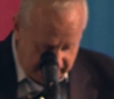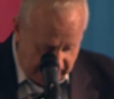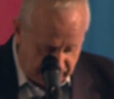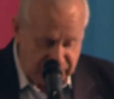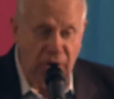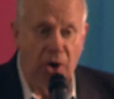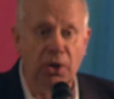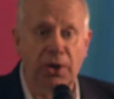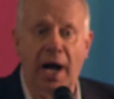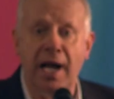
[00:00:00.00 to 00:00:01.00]
It was
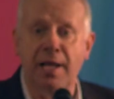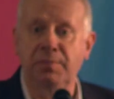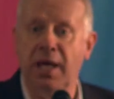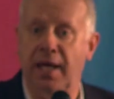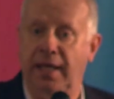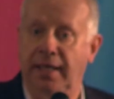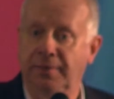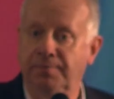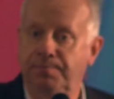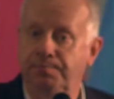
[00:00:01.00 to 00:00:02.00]
called "I'm Gay
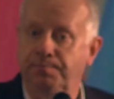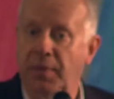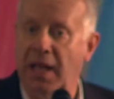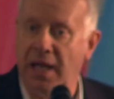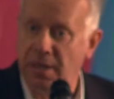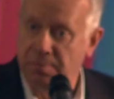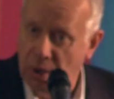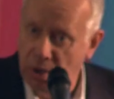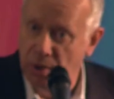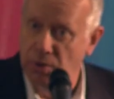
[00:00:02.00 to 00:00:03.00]
and I
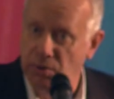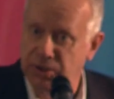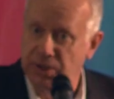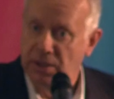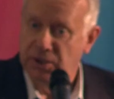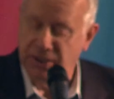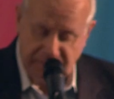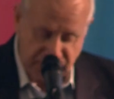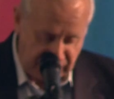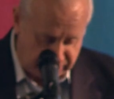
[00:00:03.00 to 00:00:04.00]
Oppose
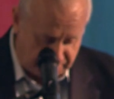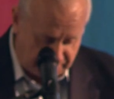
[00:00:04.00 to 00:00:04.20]
Same-Sex